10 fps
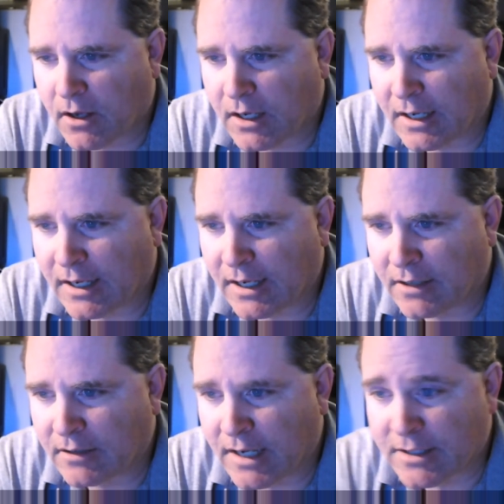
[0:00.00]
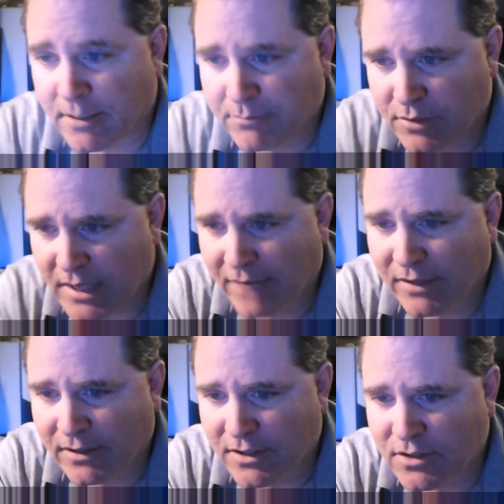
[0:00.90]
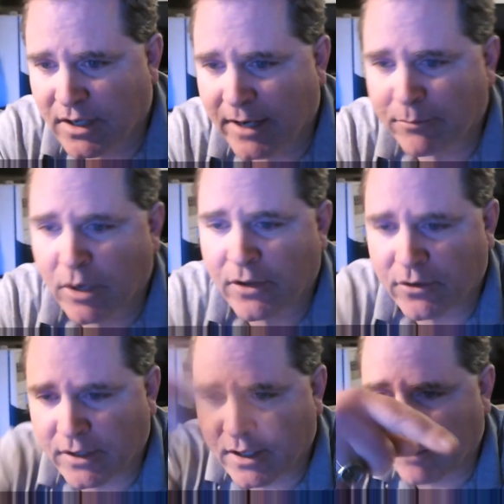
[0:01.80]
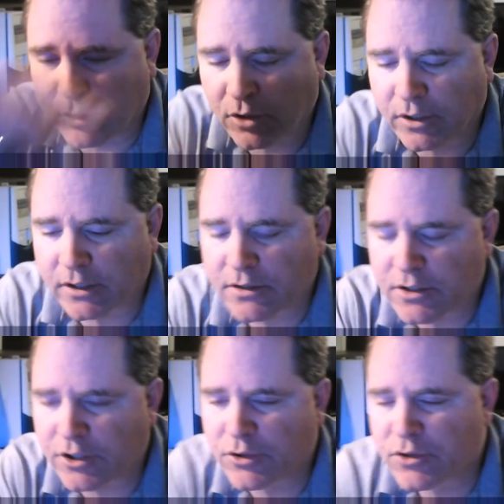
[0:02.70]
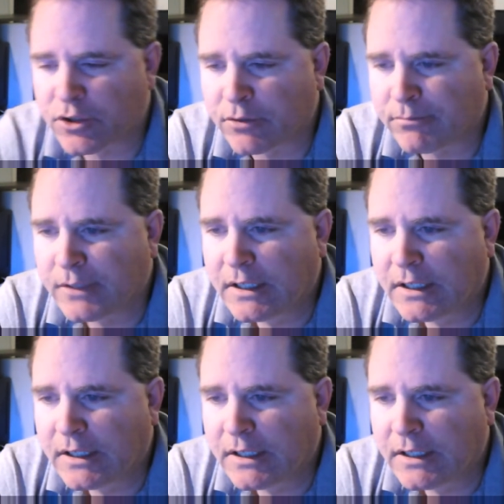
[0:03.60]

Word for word: uh, as I'm saving this time rather than uploading to YouTube,